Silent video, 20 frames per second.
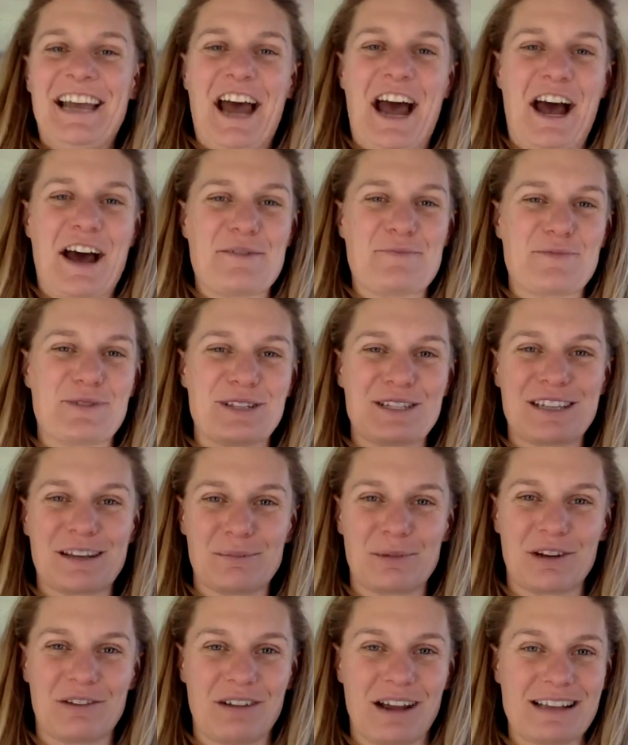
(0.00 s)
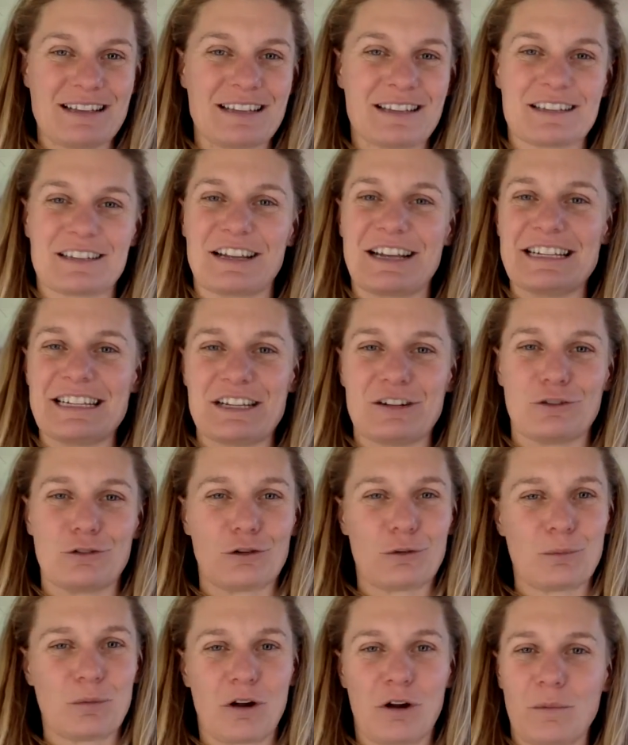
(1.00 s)
when somebody raises an idea or
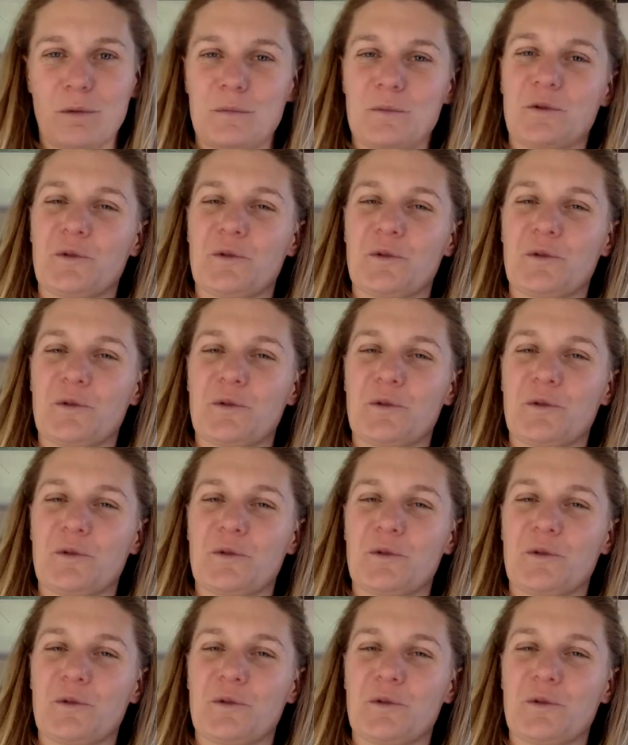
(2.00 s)
a problem,